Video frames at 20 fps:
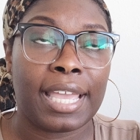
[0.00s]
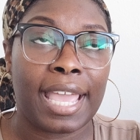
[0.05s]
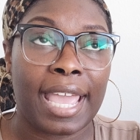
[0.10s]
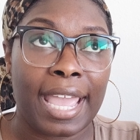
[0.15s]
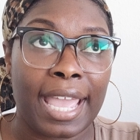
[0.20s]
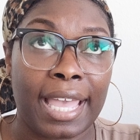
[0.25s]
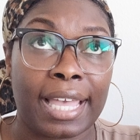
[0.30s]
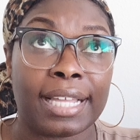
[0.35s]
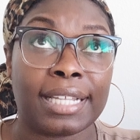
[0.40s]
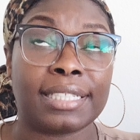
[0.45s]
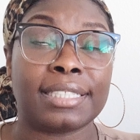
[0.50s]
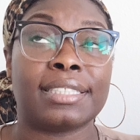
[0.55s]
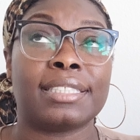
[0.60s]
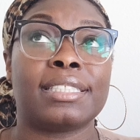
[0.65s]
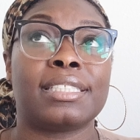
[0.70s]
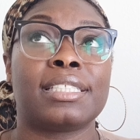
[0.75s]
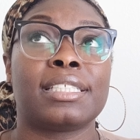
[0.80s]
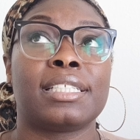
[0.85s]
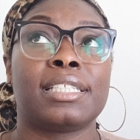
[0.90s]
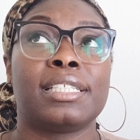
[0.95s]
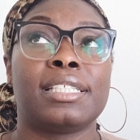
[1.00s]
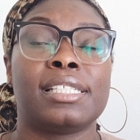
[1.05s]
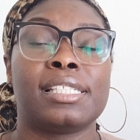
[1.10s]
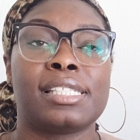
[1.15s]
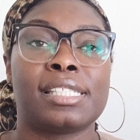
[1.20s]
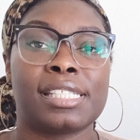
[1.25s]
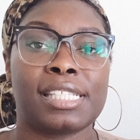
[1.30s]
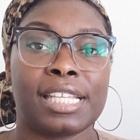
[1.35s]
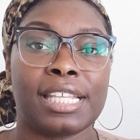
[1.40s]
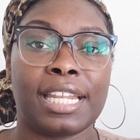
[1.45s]
and
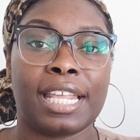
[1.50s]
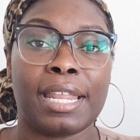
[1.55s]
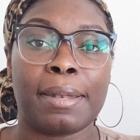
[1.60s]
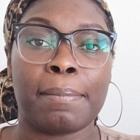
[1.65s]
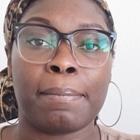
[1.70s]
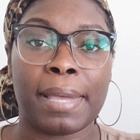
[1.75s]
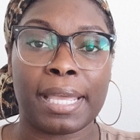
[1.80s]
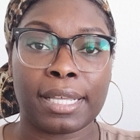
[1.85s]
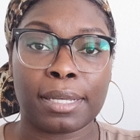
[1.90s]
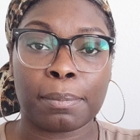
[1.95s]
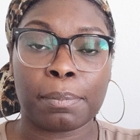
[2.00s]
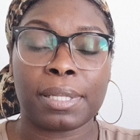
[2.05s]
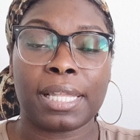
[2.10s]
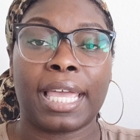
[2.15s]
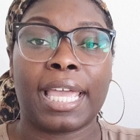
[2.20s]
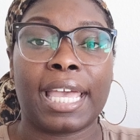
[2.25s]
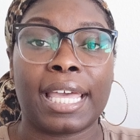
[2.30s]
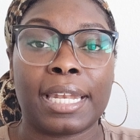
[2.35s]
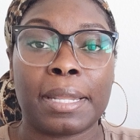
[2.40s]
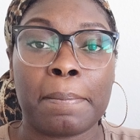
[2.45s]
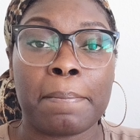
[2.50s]
sit and make a plan.